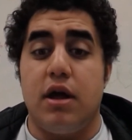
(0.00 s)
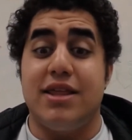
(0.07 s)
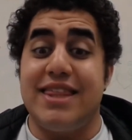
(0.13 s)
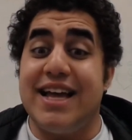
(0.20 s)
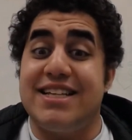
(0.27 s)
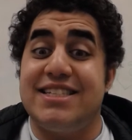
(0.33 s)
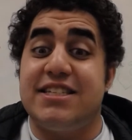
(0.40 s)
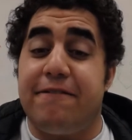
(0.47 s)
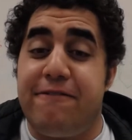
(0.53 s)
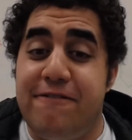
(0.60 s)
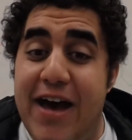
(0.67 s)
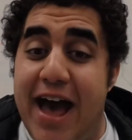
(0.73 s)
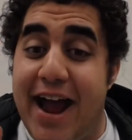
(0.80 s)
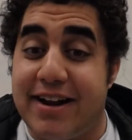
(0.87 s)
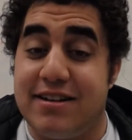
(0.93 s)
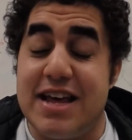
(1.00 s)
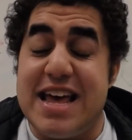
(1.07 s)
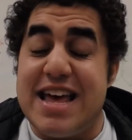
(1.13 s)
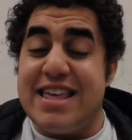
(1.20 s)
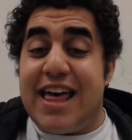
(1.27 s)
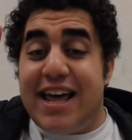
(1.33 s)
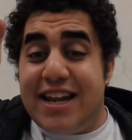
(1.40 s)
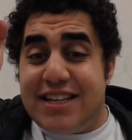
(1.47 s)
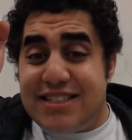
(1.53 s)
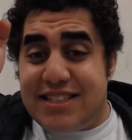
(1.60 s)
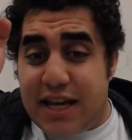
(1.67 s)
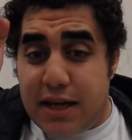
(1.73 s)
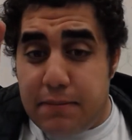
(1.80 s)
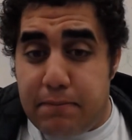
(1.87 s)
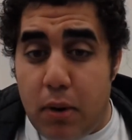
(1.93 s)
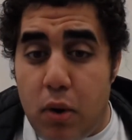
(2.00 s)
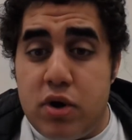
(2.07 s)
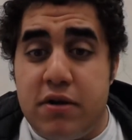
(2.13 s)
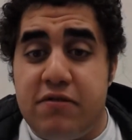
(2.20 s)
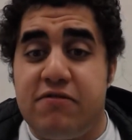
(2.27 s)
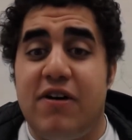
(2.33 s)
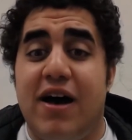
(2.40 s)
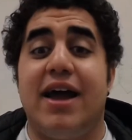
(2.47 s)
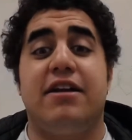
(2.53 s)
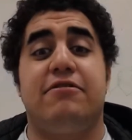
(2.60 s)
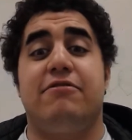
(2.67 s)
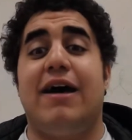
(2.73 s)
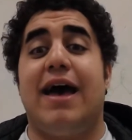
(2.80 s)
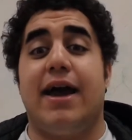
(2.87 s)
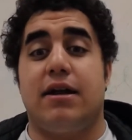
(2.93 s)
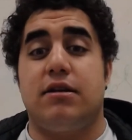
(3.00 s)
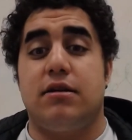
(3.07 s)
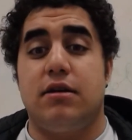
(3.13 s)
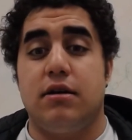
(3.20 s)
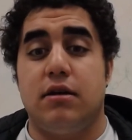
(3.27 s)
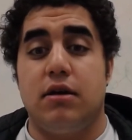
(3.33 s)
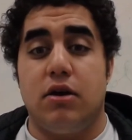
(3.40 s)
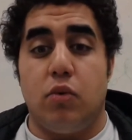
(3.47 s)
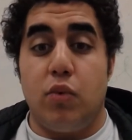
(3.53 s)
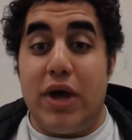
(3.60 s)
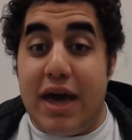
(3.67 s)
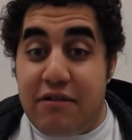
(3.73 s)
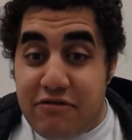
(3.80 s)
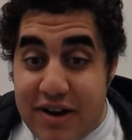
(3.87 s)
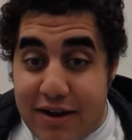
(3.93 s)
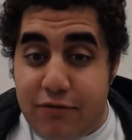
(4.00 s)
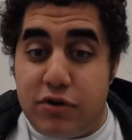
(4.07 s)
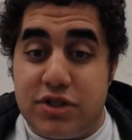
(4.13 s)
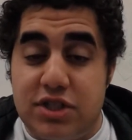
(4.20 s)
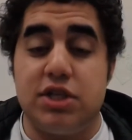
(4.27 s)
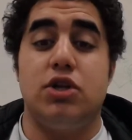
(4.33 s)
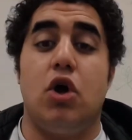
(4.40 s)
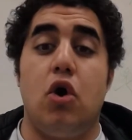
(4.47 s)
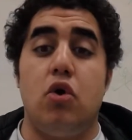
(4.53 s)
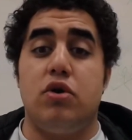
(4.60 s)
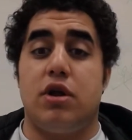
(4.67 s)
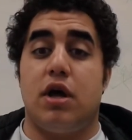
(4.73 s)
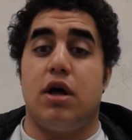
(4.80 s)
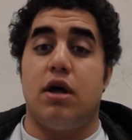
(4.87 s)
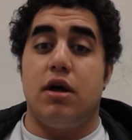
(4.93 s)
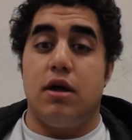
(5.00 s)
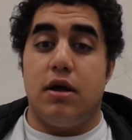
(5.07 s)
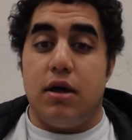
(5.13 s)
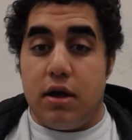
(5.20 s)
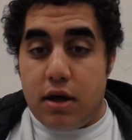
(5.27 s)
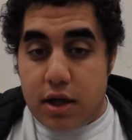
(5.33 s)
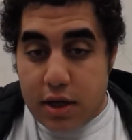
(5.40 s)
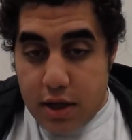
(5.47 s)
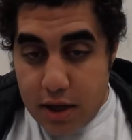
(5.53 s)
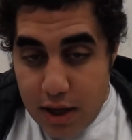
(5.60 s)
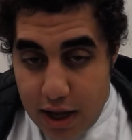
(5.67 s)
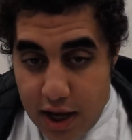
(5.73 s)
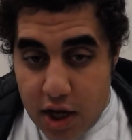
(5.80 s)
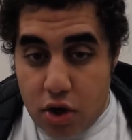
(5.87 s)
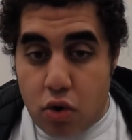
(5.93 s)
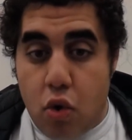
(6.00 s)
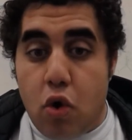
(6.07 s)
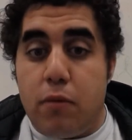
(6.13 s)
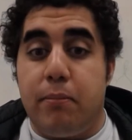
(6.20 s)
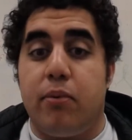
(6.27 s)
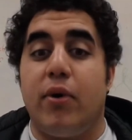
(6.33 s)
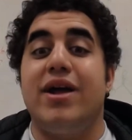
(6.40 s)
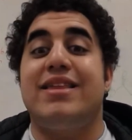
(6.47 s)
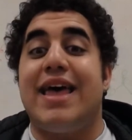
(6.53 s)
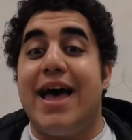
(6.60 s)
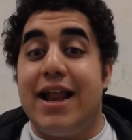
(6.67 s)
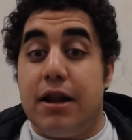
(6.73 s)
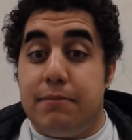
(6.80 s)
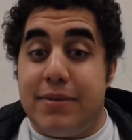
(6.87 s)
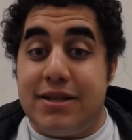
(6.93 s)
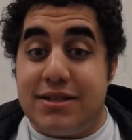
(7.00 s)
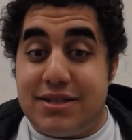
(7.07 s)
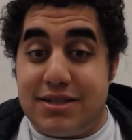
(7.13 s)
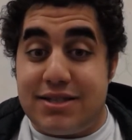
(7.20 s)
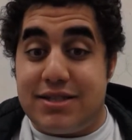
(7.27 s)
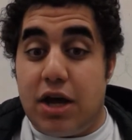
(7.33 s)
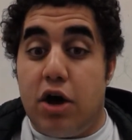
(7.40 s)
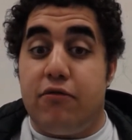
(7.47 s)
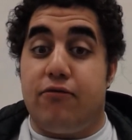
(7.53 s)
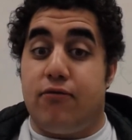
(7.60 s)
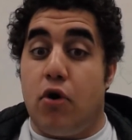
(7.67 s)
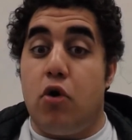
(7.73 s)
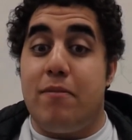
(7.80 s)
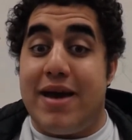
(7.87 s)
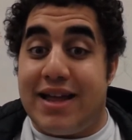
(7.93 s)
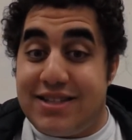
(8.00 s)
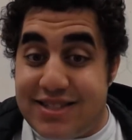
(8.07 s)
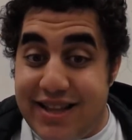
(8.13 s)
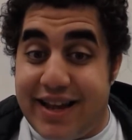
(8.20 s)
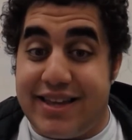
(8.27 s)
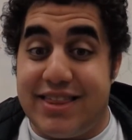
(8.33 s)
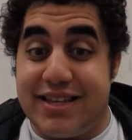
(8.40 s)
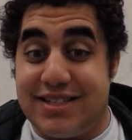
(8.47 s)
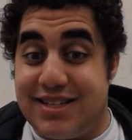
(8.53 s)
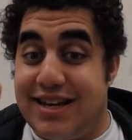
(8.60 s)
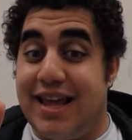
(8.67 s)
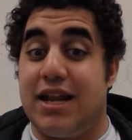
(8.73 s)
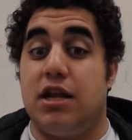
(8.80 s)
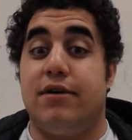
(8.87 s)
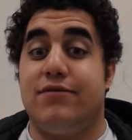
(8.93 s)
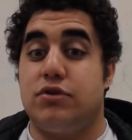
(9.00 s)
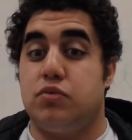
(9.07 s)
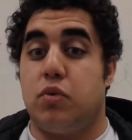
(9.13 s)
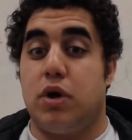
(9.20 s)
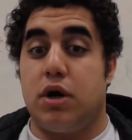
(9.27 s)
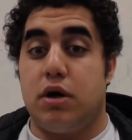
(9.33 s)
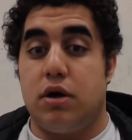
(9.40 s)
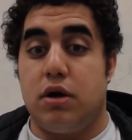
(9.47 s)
That's a fact. That is a bona fide fact. We have never seen Oda incorporate elements of romance like this in any of his work.